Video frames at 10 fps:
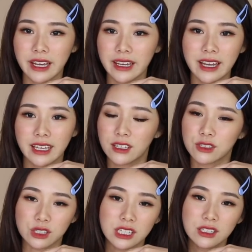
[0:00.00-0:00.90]
Like I
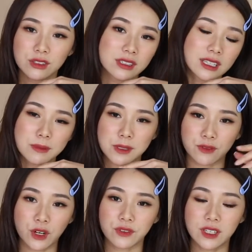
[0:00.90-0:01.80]
can drink 3 cups
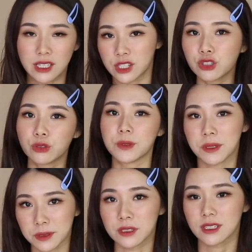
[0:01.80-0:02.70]
of coffee and I still will
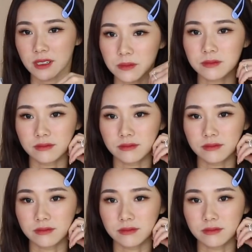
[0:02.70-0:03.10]
be able to sleep.